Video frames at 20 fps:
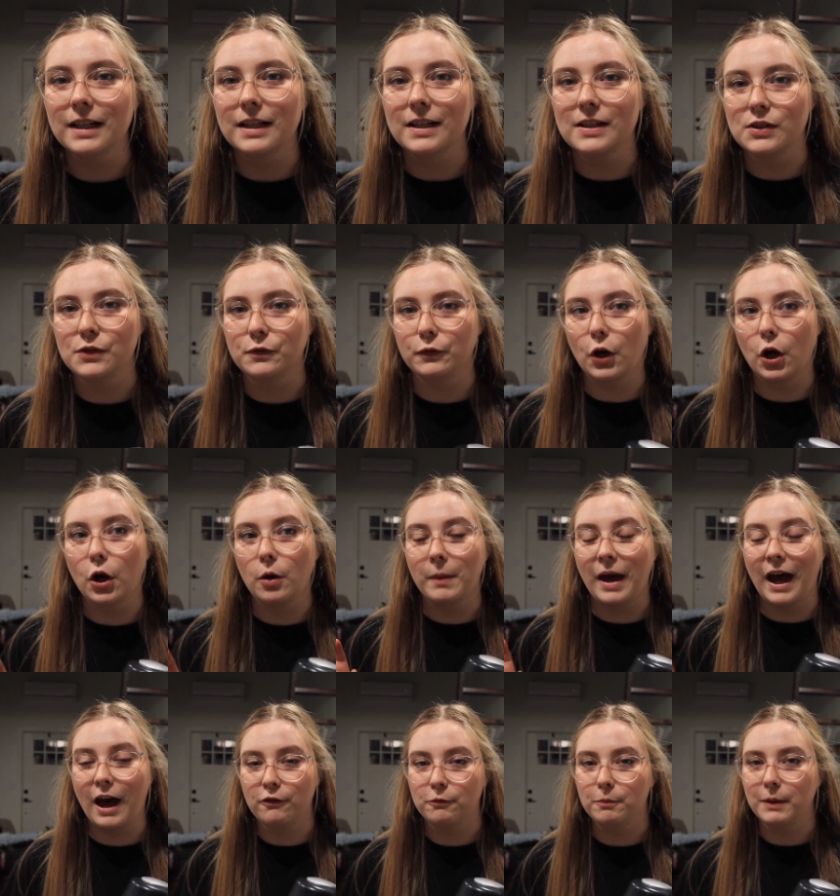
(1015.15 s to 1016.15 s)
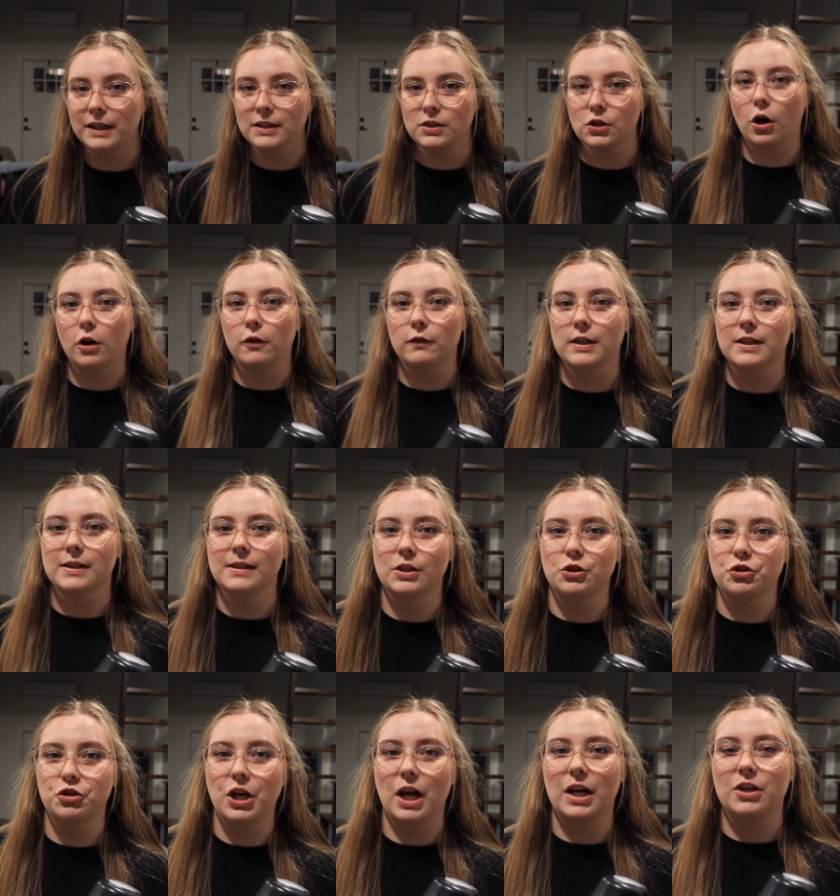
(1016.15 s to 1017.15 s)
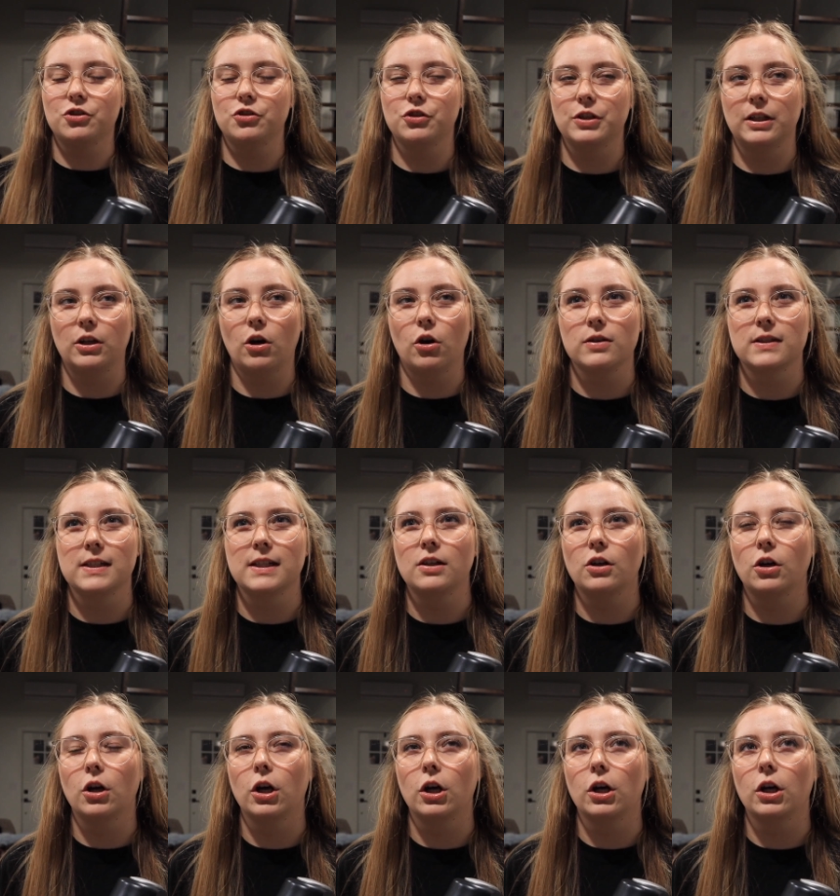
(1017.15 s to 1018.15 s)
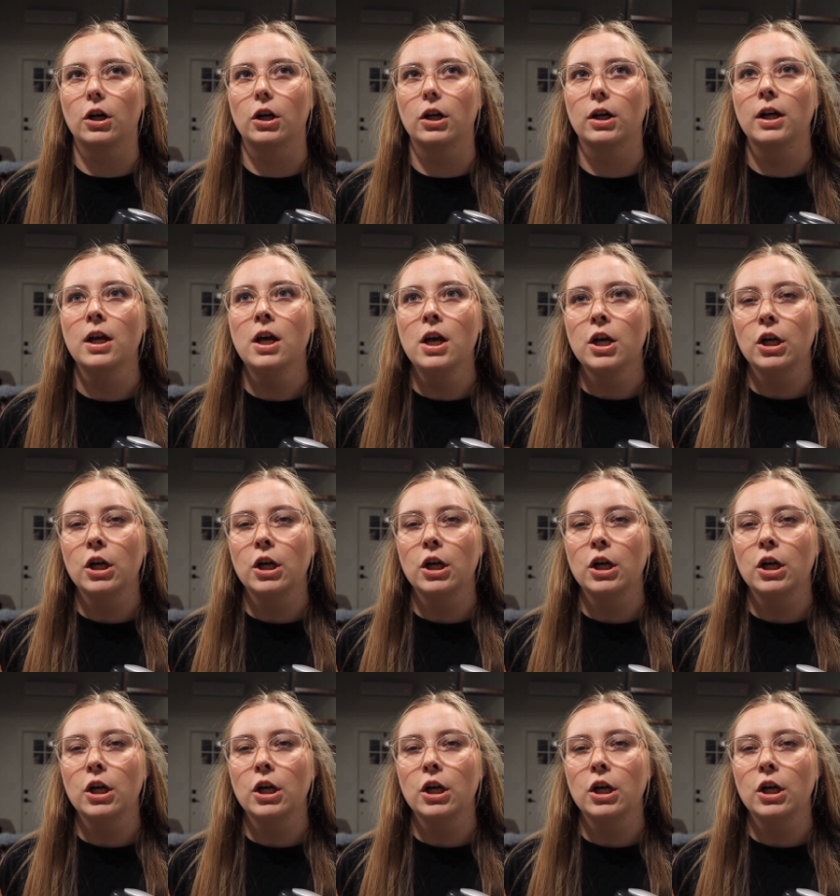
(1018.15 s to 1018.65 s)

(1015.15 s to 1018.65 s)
It is from Half Baked Harvest and she actually calls it her